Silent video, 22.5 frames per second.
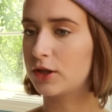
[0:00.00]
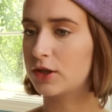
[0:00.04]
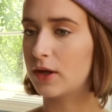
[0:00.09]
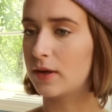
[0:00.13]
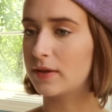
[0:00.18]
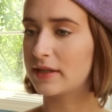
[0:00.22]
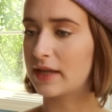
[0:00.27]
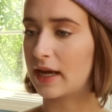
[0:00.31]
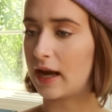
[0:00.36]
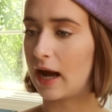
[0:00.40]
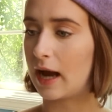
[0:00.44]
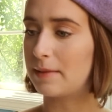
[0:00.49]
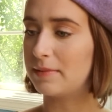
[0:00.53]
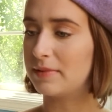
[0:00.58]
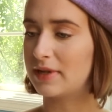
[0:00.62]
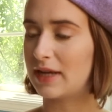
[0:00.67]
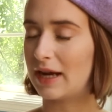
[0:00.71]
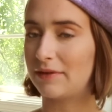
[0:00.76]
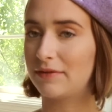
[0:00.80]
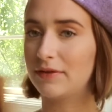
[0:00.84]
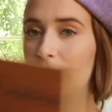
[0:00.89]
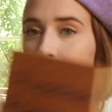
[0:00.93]
So I was like, I'm
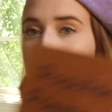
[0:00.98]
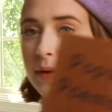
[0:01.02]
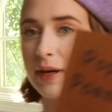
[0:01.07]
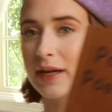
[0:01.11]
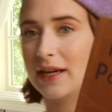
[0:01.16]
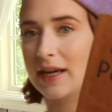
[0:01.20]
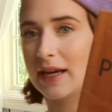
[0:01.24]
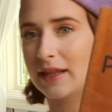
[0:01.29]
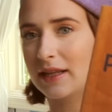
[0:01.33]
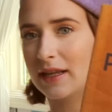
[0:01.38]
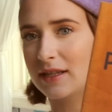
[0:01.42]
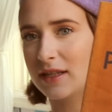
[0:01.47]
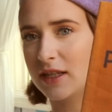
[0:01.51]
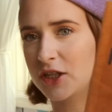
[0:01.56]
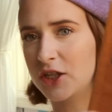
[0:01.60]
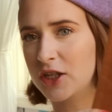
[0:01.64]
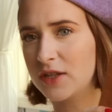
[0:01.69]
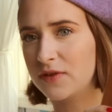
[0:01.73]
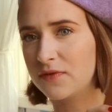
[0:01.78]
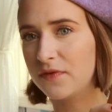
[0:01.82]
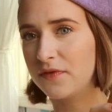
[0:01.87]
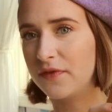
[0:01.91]
definitely going to get this. It's
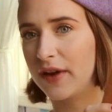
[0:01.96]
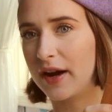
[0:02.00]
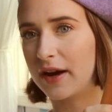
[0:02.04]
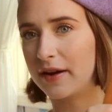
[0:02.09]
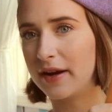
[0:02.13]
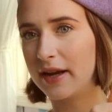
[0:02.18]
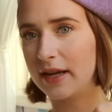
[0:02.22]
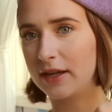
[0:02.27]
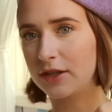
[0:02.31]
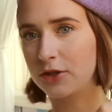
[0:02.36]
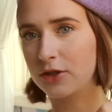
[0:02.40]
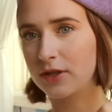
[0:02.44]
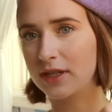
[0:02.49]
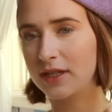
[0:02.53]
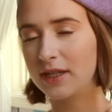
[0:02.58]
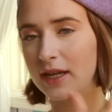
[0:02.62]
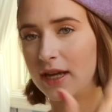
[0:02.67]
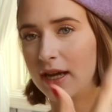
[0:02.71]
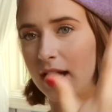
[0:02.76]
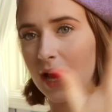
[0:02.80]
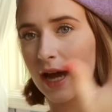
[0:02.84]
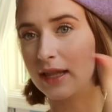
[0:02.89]
just very interesting.